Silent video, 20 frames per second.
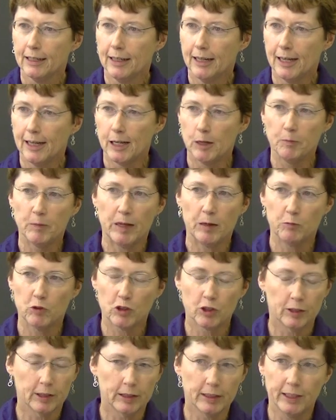Um, I'm
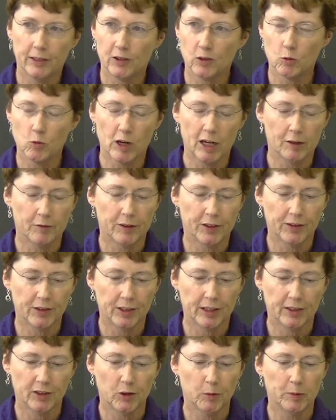sure at least one of us
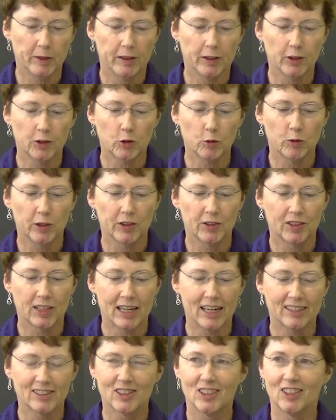is, but this was
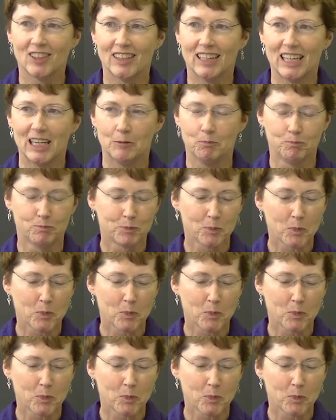Dr. Um,